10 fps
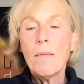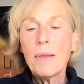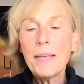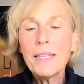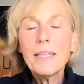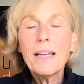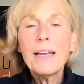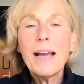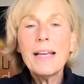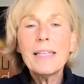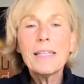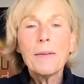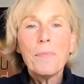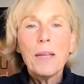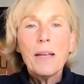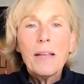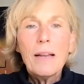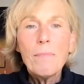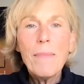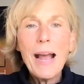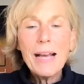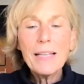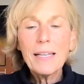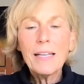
But this is a nice mask.